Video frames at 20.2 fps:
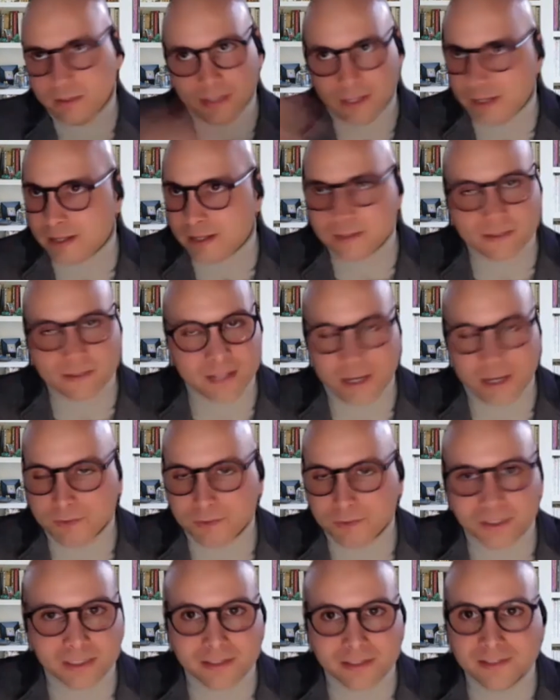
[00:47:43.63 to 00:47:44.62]
as in
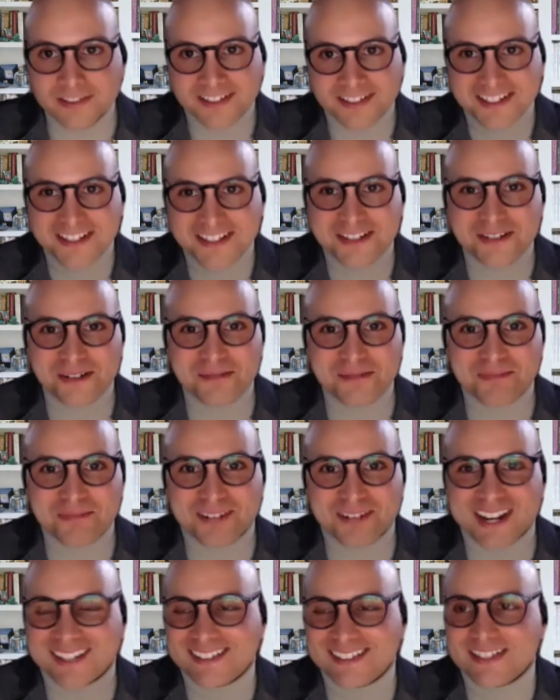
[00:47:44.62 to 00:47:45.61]
everything, in
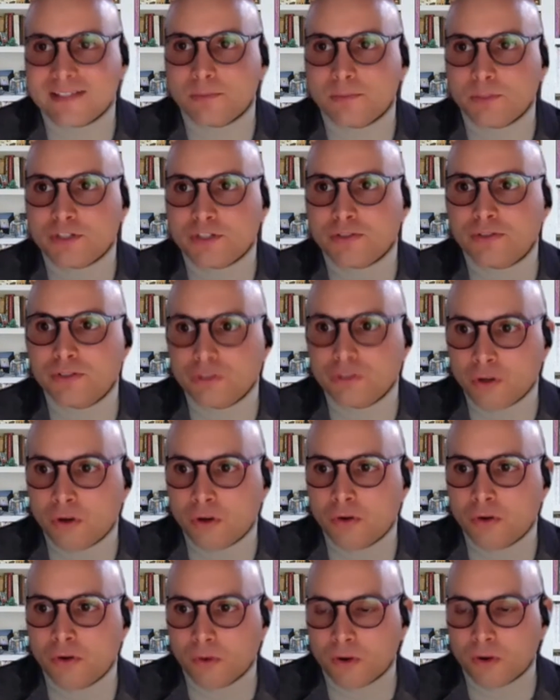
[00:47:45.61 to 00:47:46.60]
practice, we should
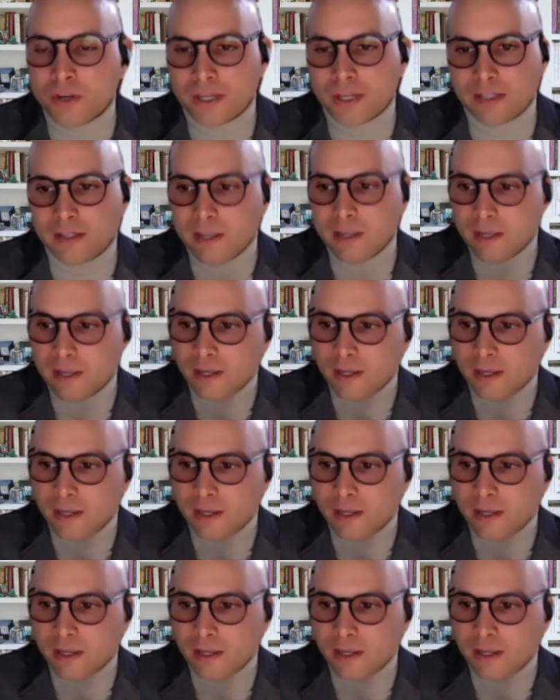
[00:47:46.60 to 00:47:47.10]
know, okay,